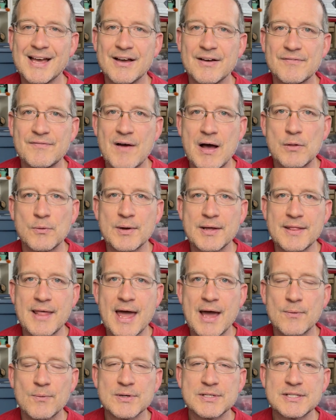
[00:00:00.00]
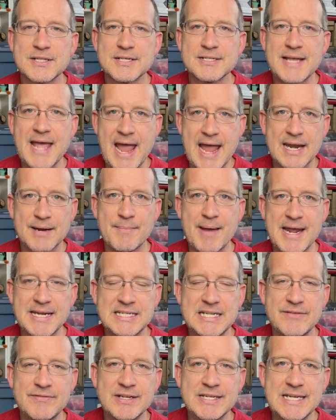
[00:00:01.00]
Following that was this anime
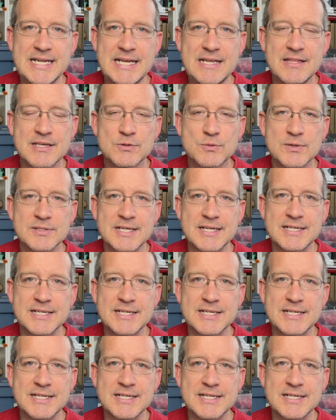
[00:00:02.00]
DVD. This was